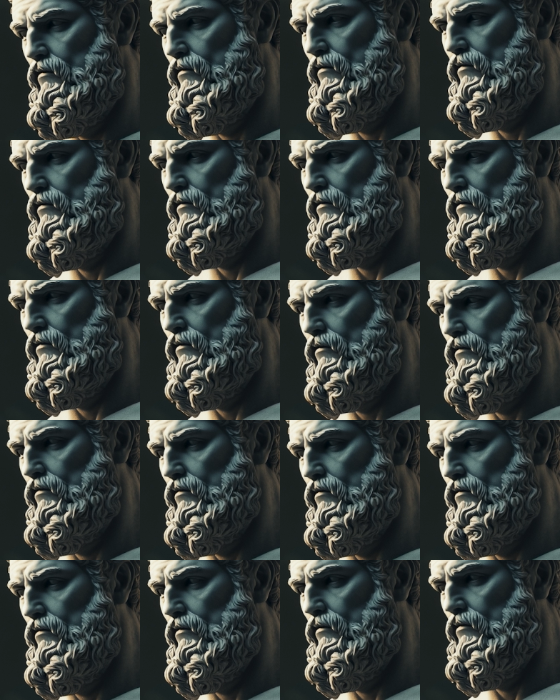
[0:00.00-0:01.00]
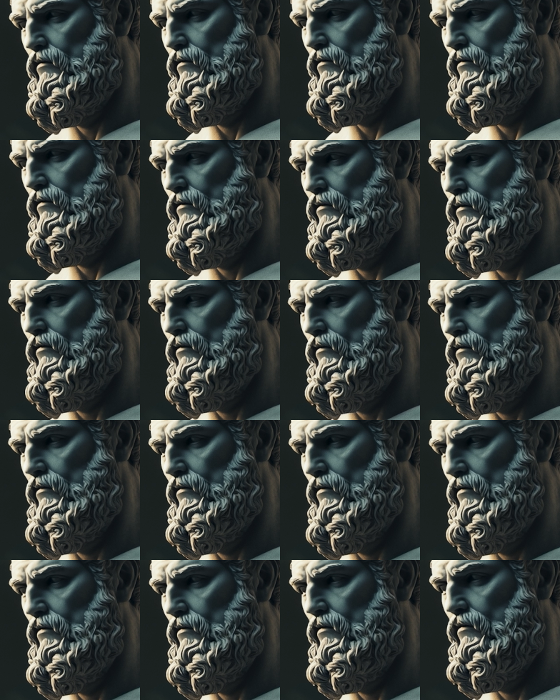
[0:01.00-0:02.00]
swirl, one thing
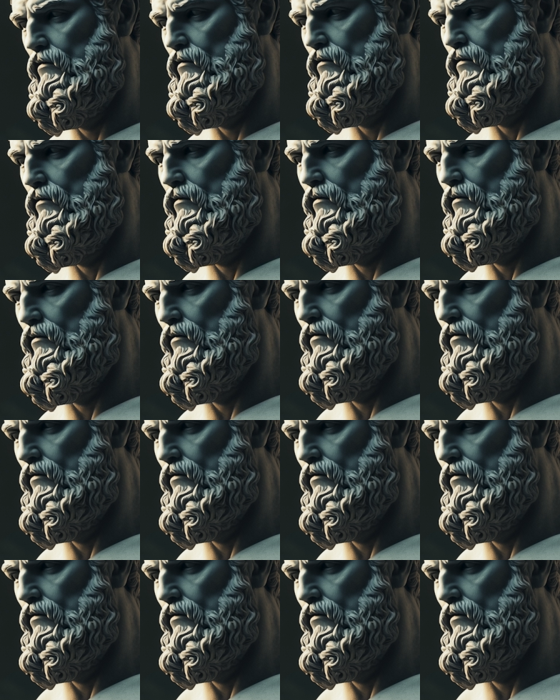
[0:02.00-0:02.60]
becomes clearer